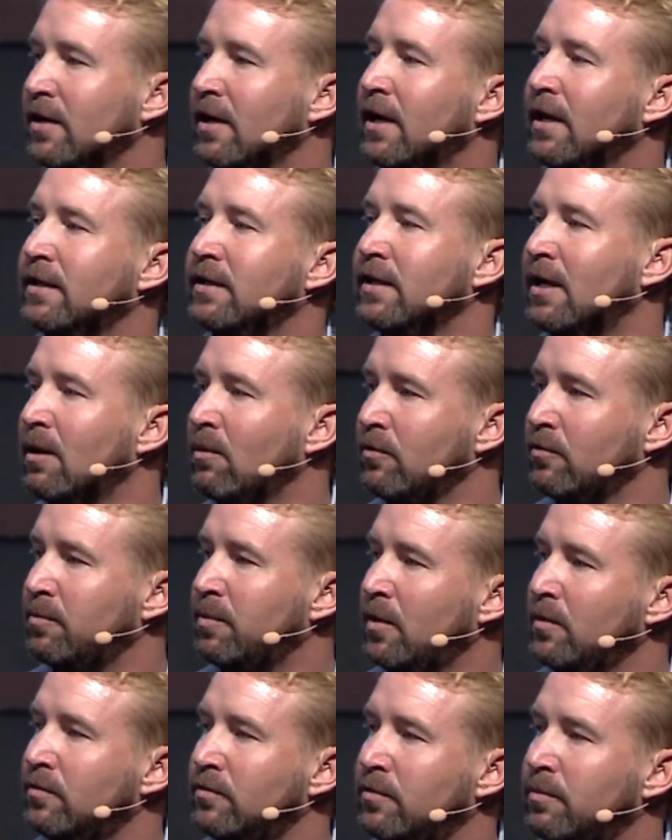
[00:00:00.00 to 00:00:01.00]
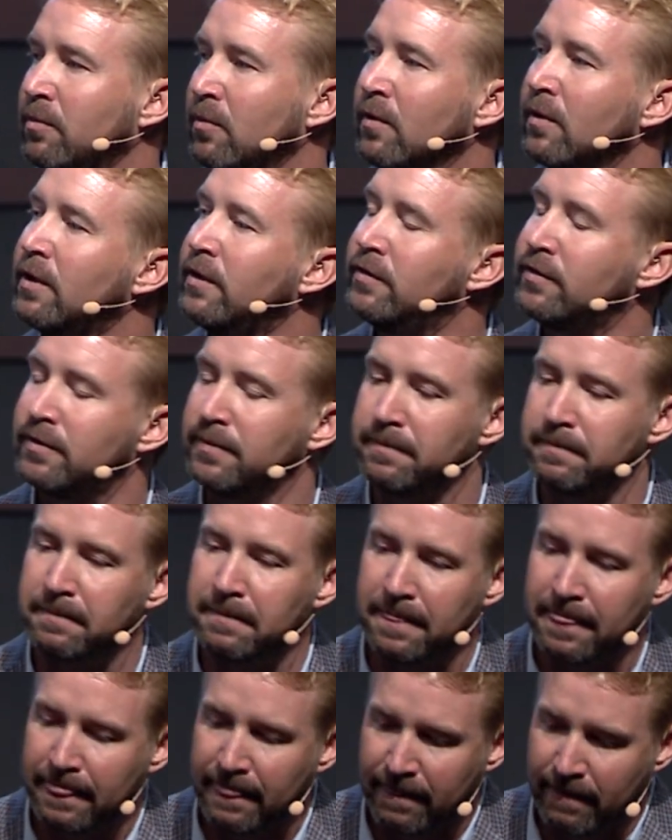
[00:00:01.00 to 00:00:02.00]
night that I was supposed to preach.
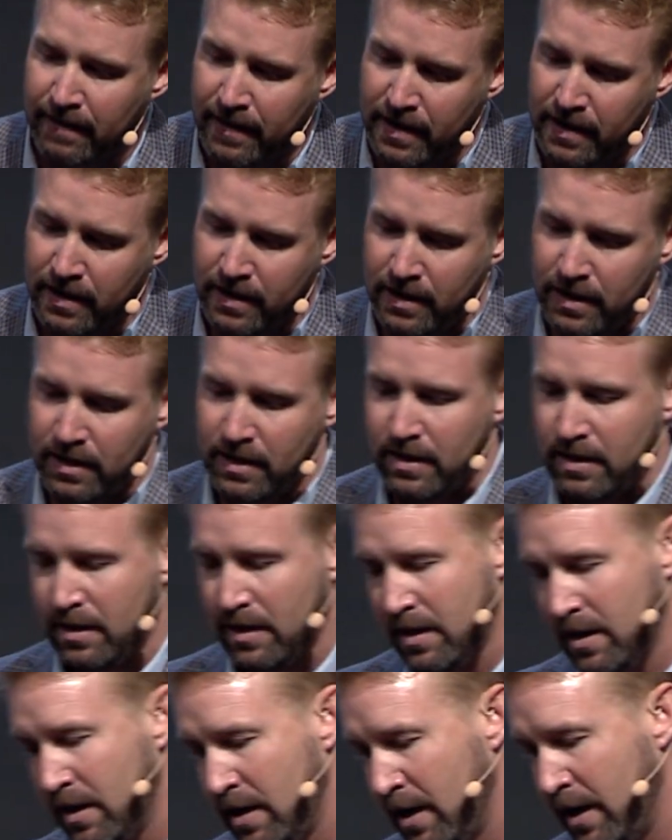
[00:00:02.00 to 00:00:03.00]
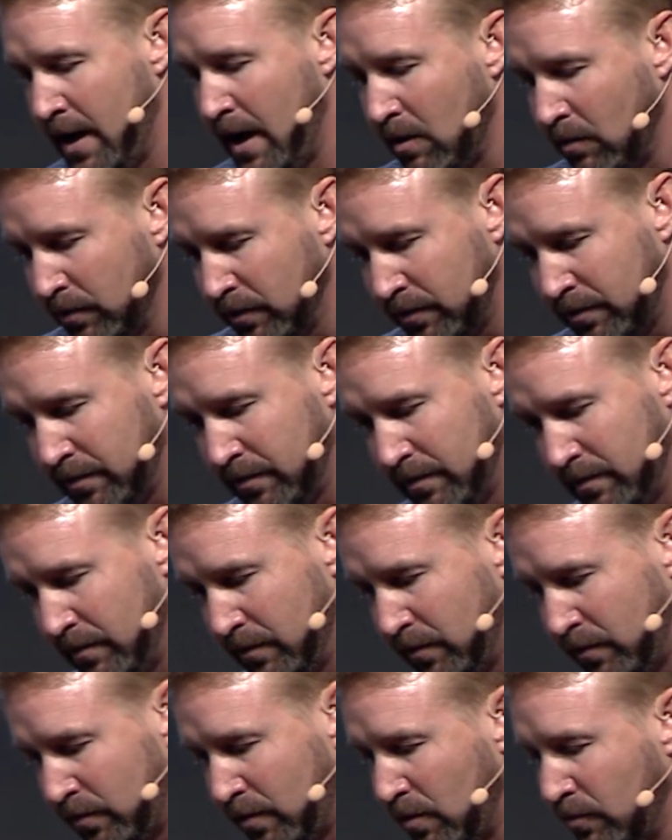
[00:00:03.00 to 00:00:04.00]
And I was
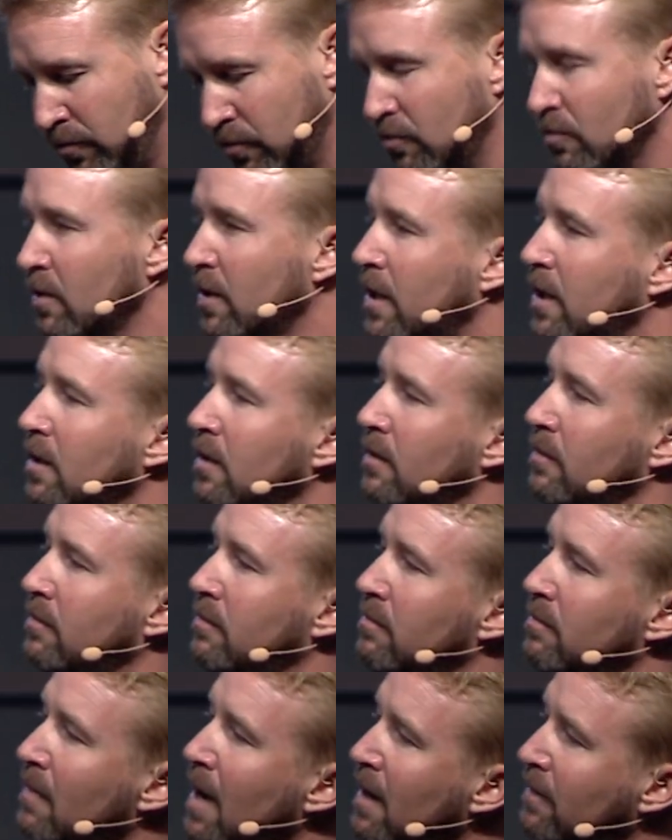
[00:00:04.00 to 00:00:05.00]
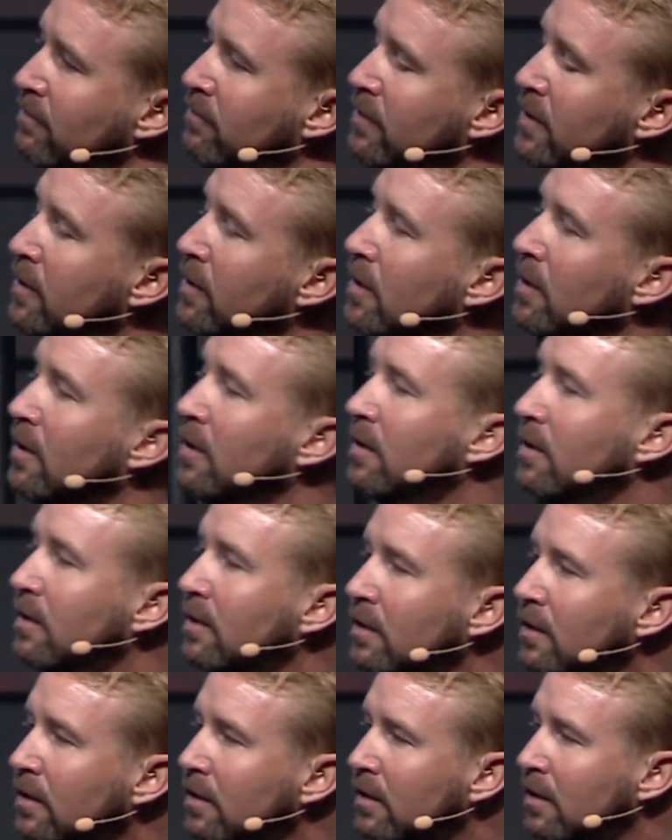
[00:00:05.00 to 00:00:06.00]
so stricken by fear.
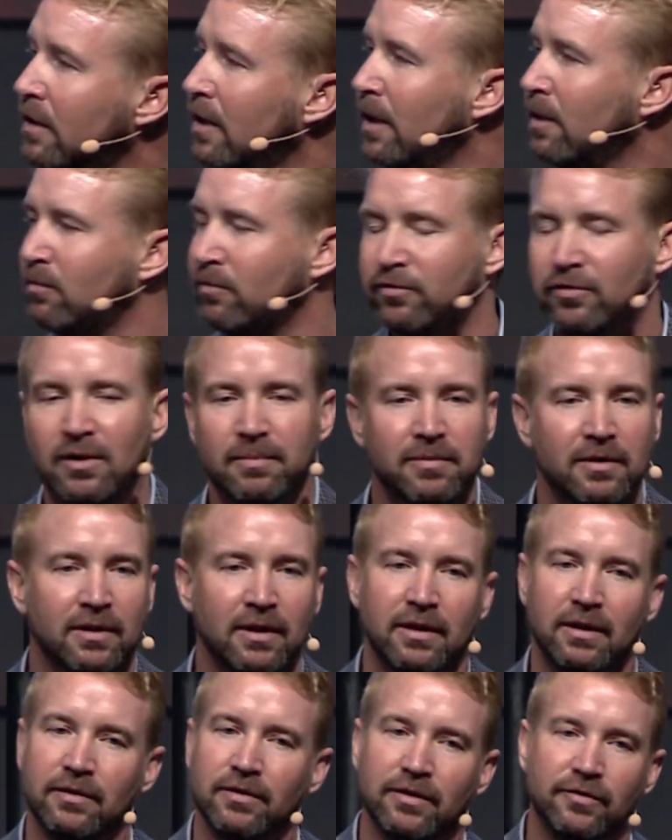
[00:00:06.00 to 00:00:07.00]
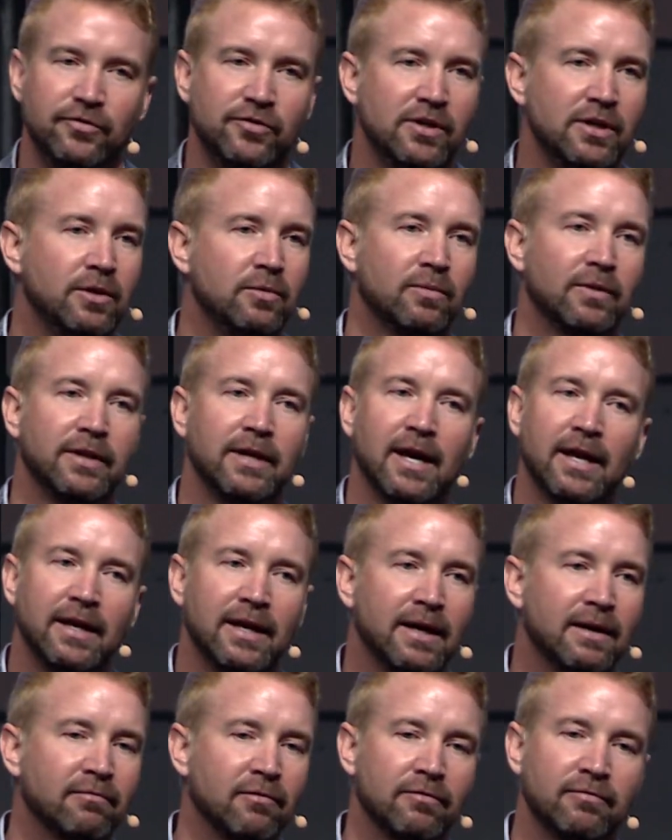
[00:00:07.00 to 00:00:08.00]
And it was something that genuinely I'd
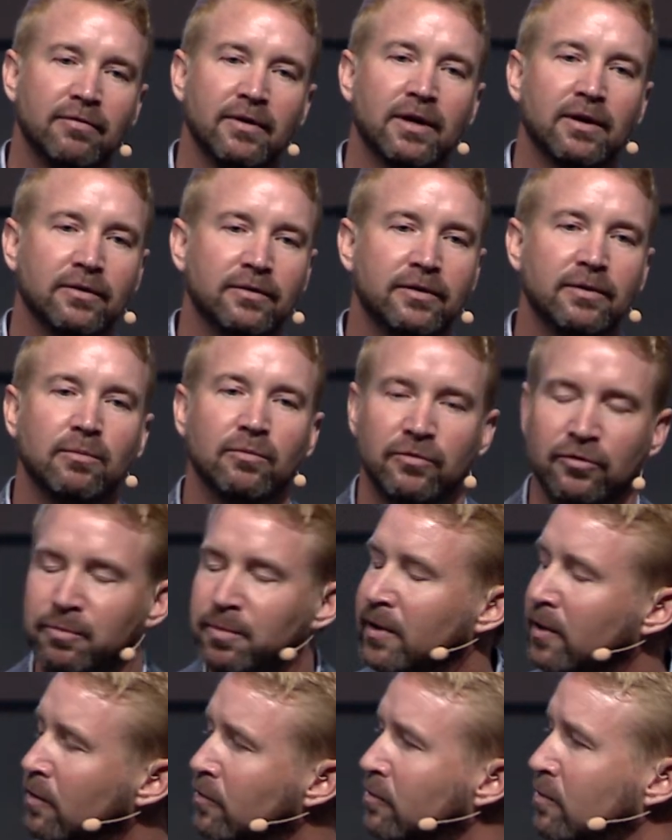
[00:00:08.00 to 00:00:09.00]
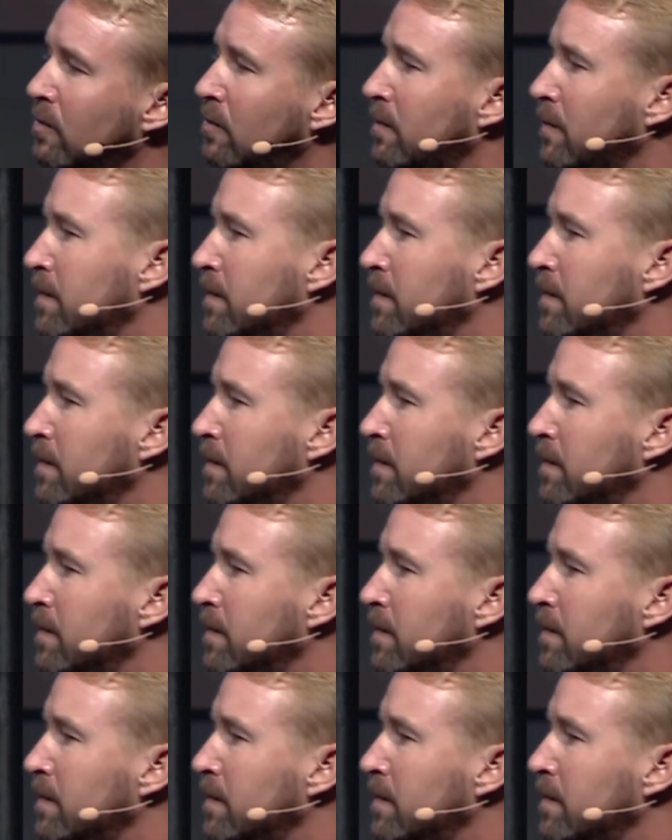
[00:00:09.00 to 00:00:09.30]
never felt. It was spiritual.